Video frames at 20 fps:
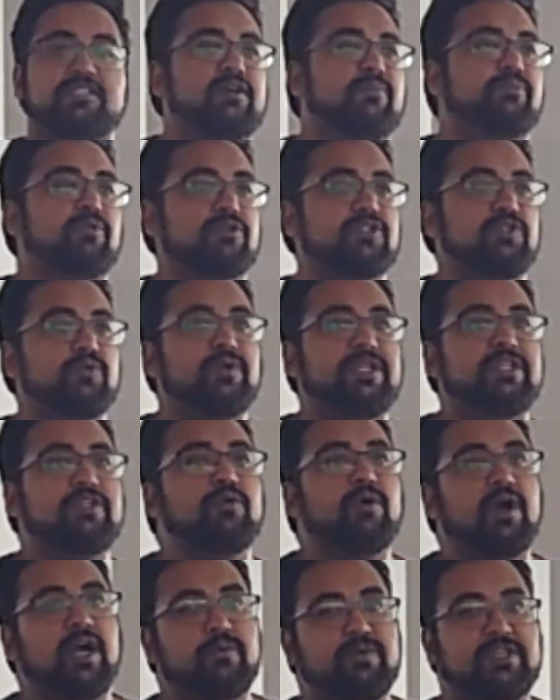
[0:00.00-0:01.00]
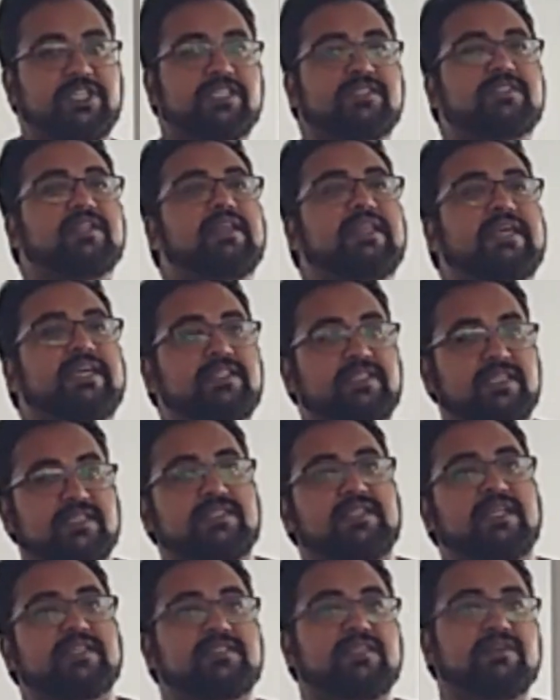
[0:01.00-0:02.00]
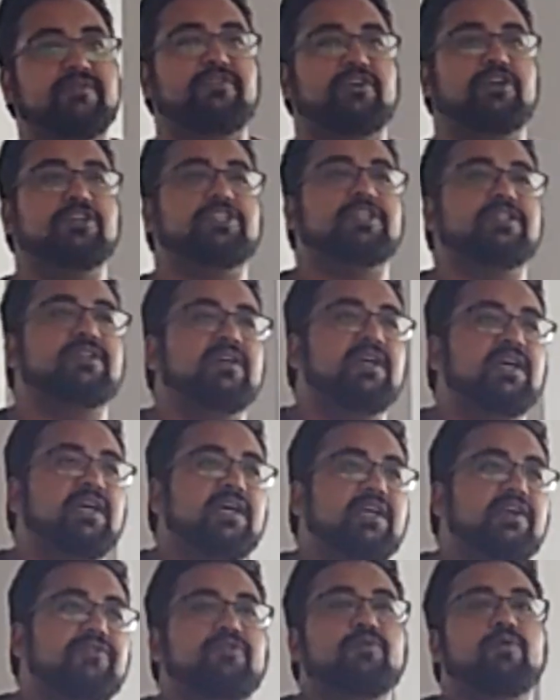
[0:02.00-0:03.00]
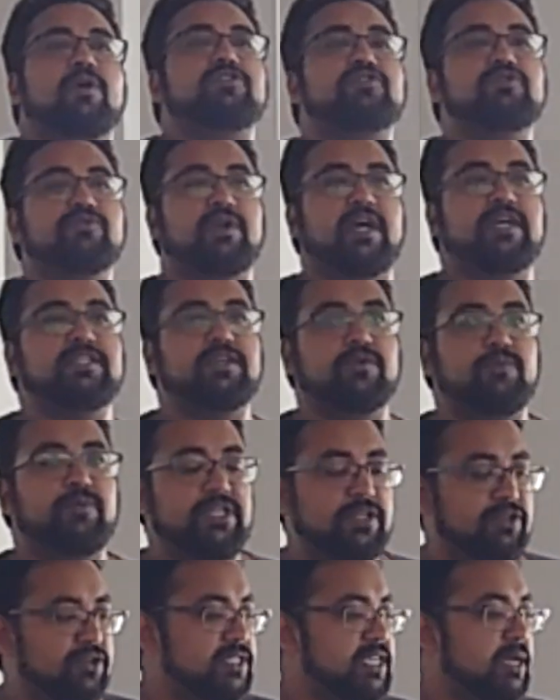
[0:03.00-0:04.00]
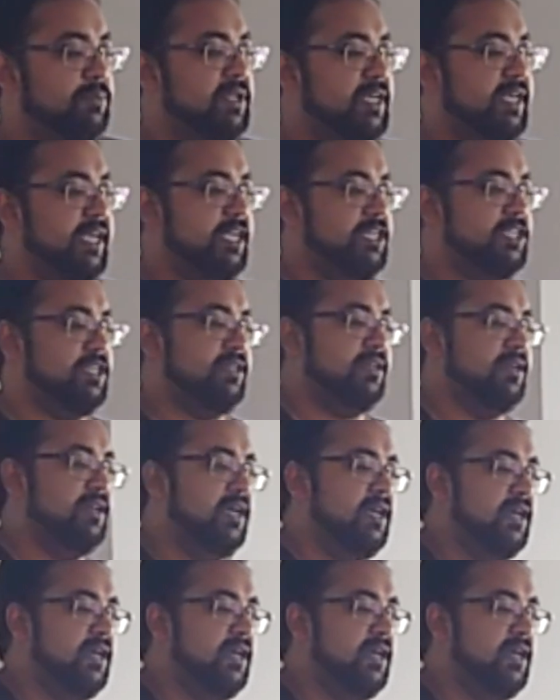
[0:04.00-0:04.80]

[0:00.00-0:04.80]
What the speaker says: it supports WinUI, which is the latest, let's say, version if you want to write a Windows application.